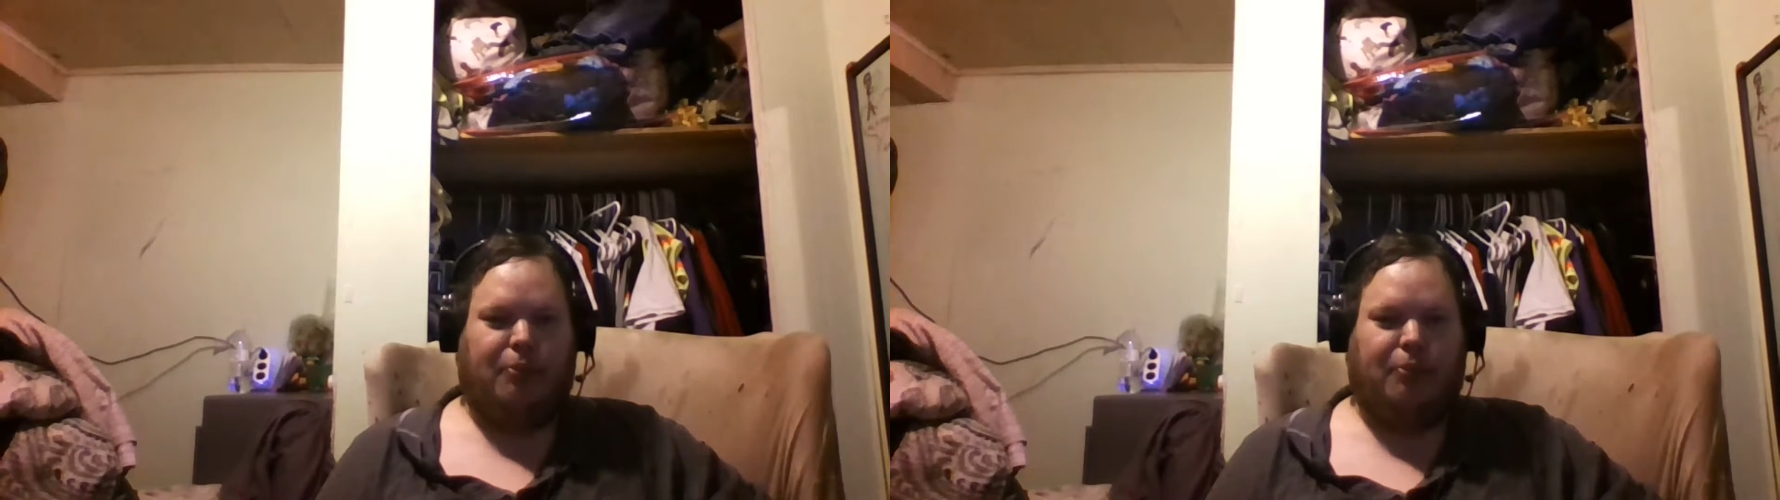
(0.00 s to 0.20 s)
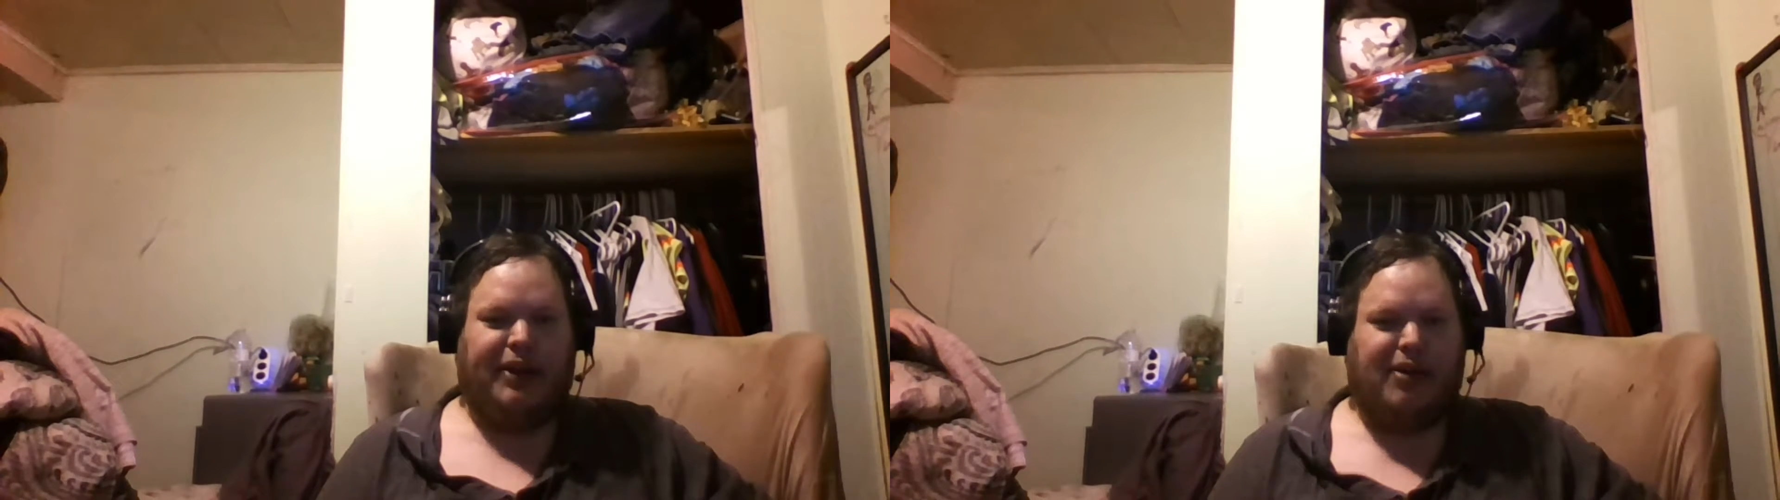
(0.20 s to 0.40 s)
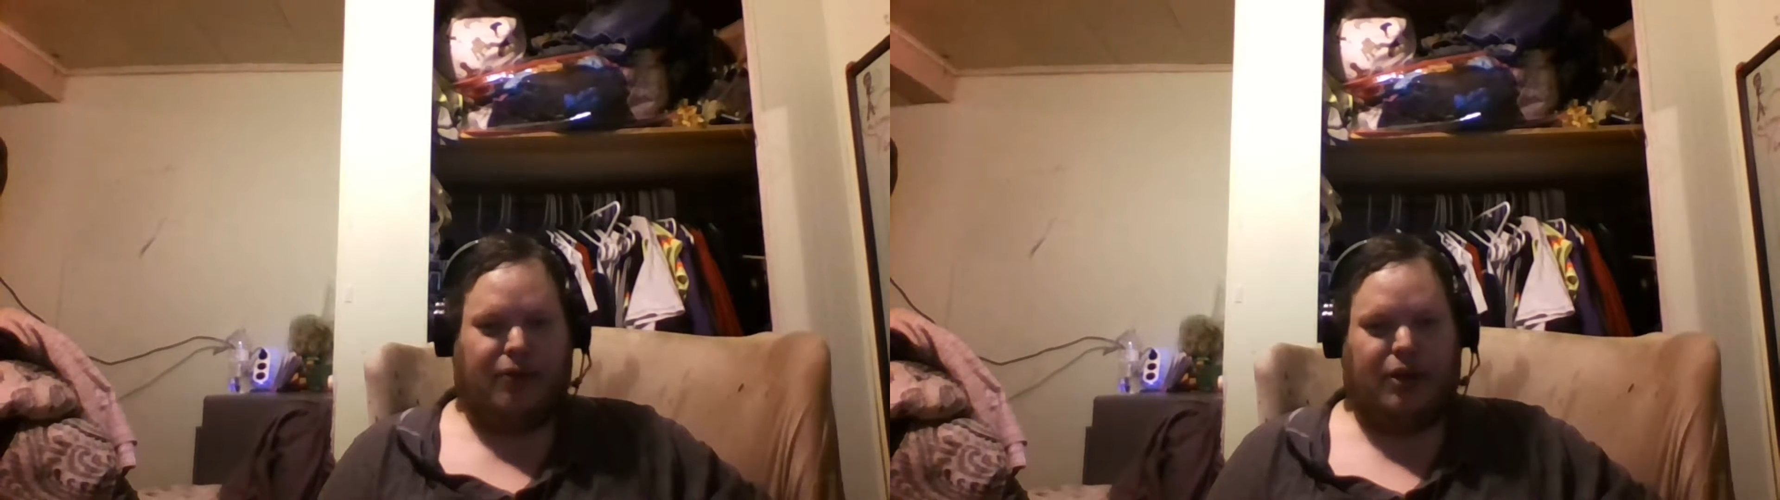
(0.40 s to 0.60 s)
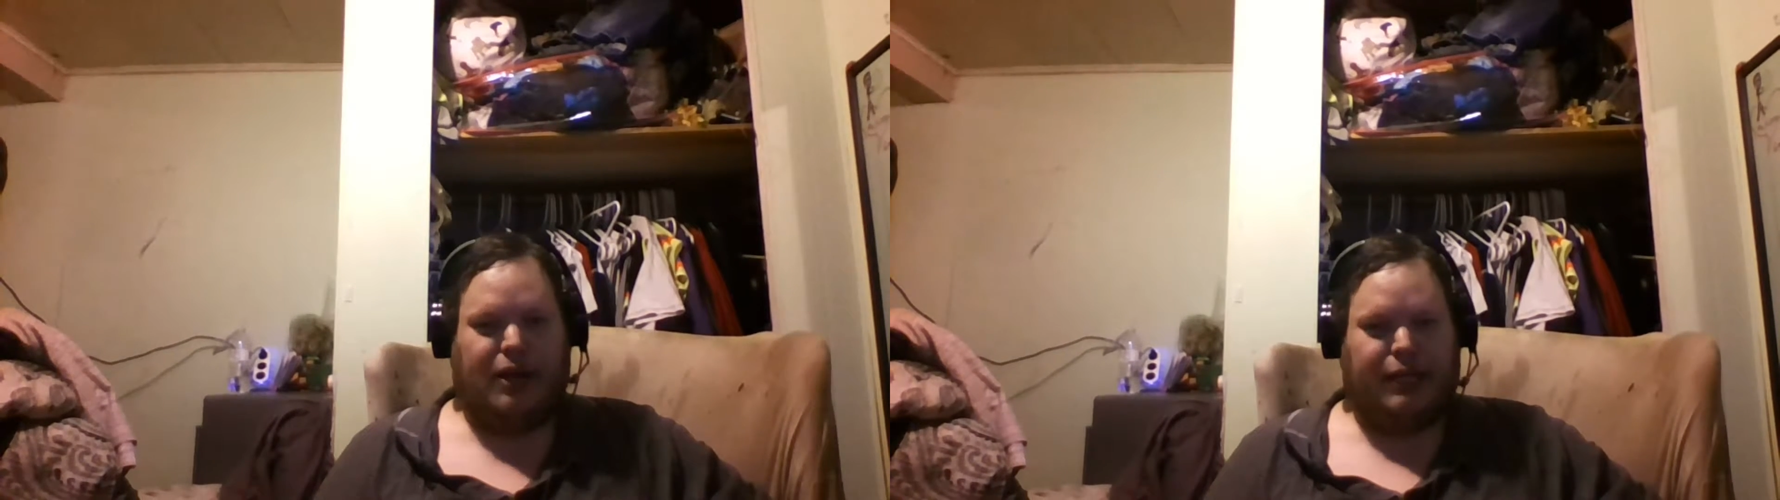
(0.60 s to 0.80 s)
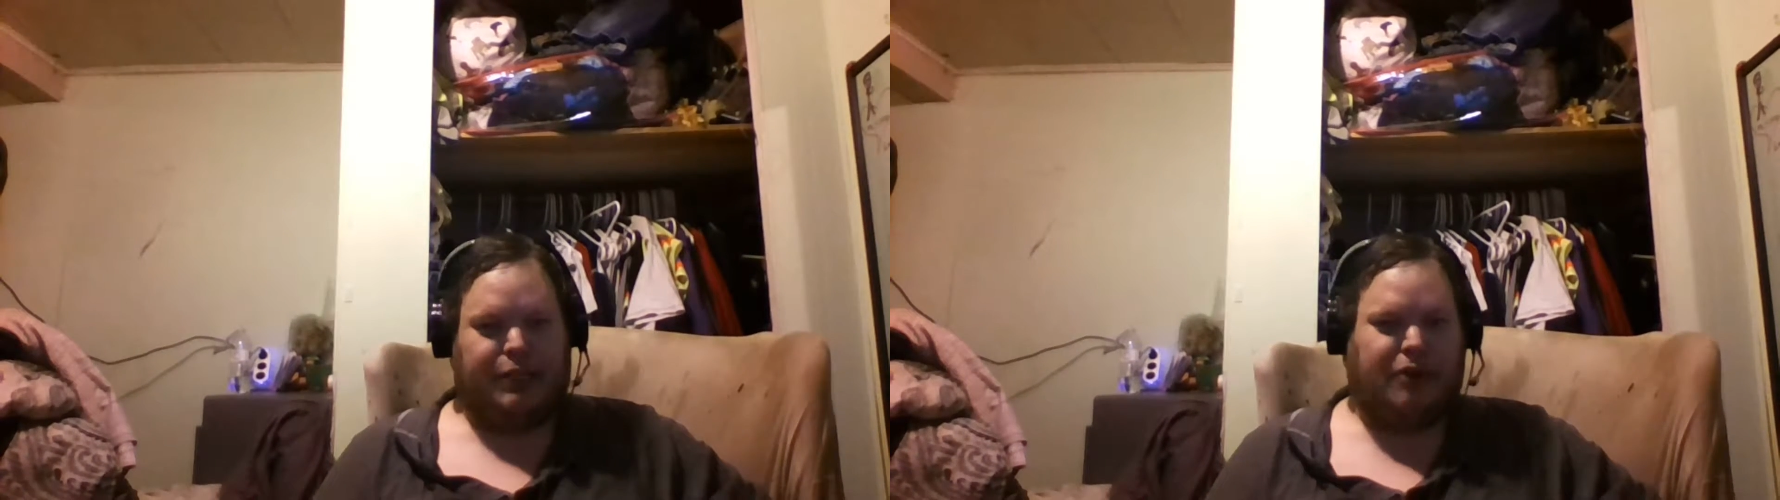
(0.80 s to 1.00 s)
be an
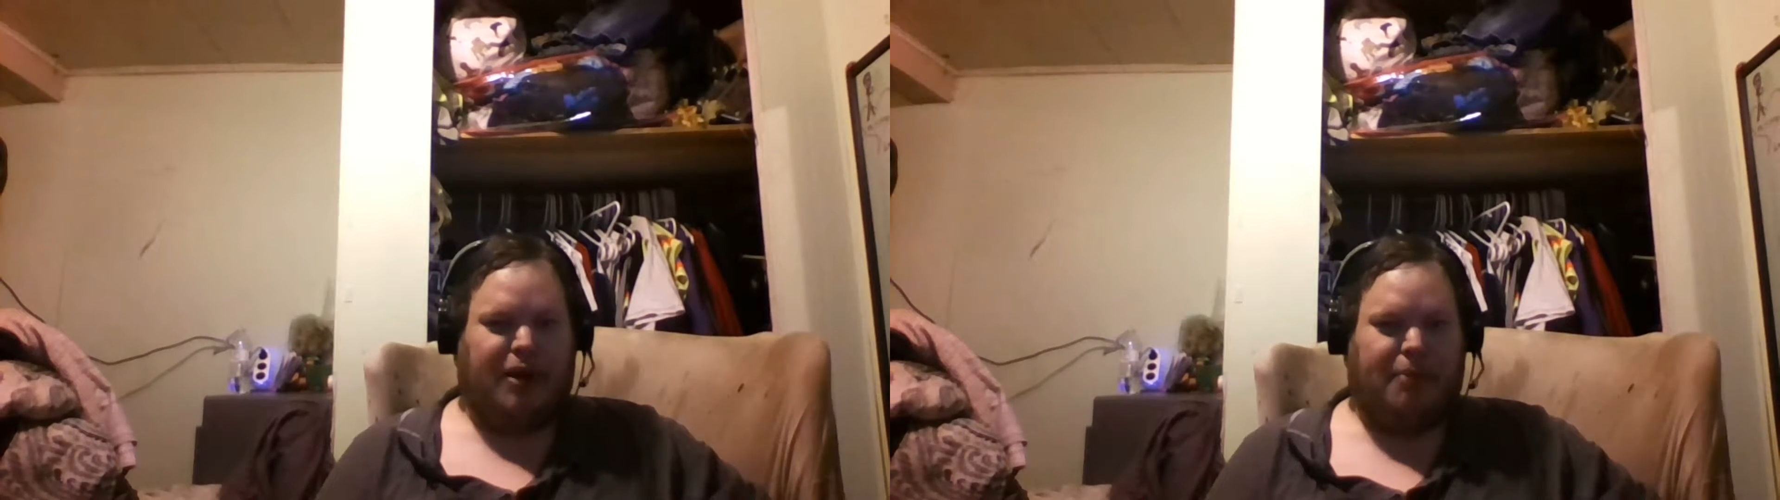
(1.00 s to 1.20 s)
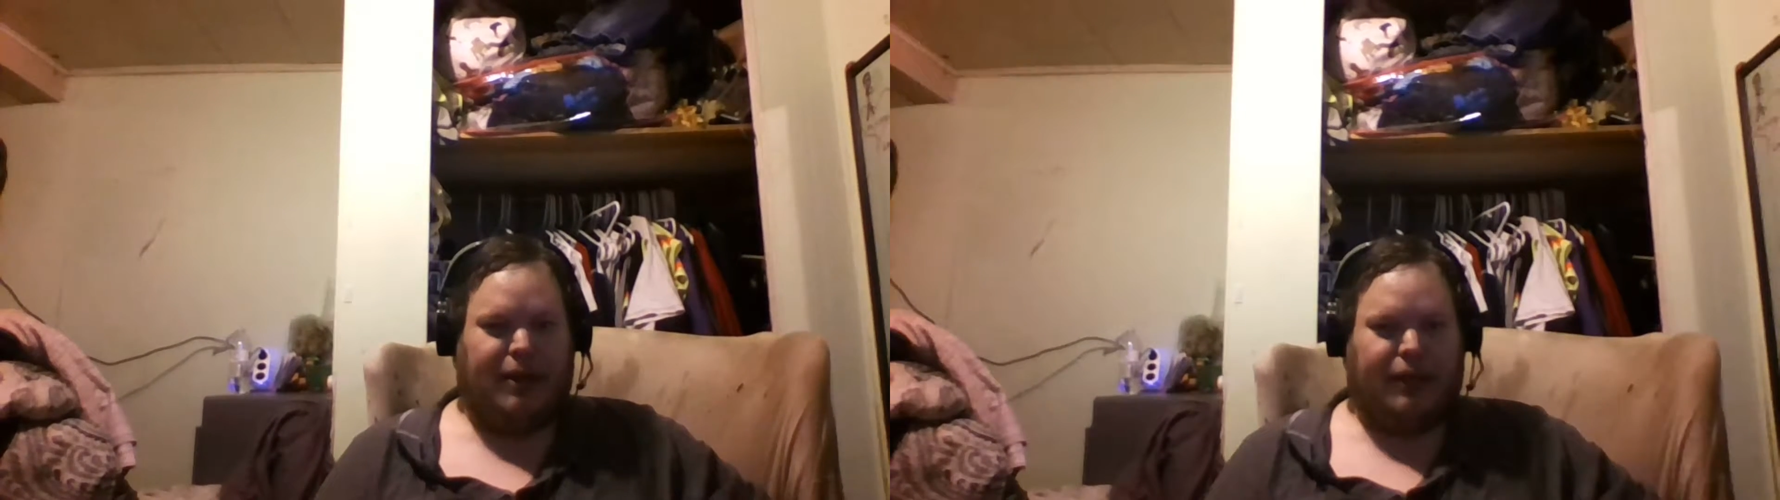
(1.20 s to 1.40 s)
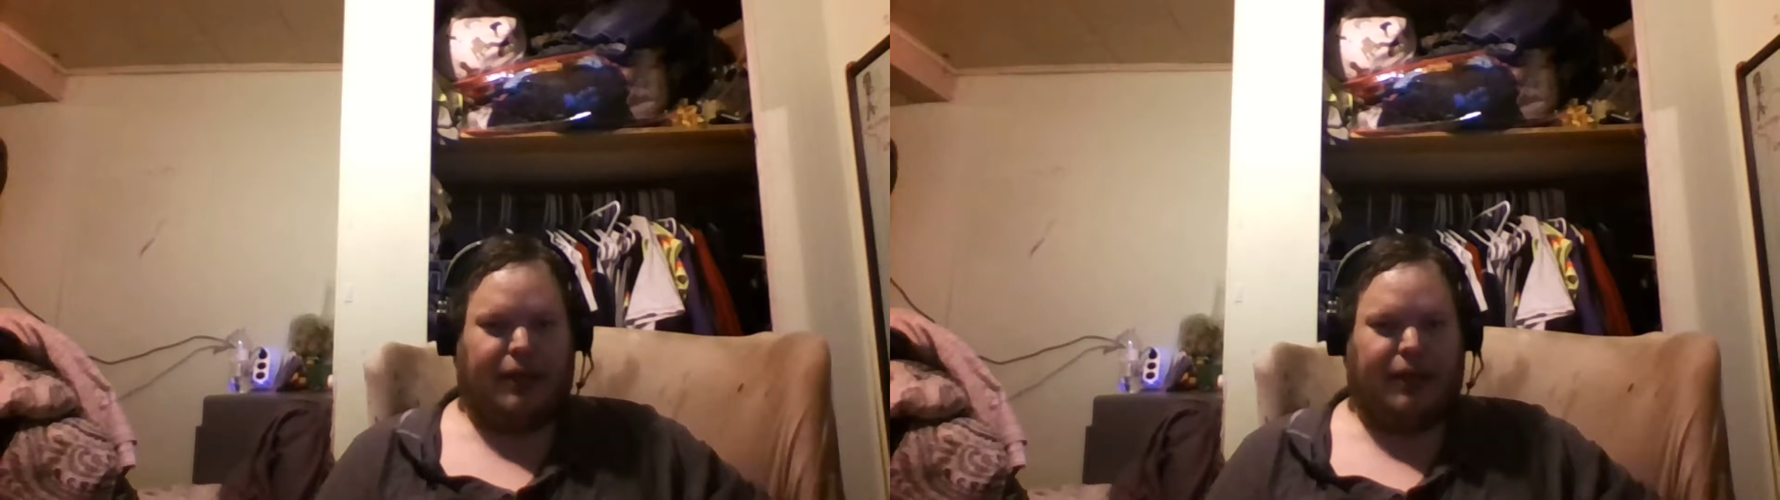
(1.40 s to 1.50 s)
overnight treatment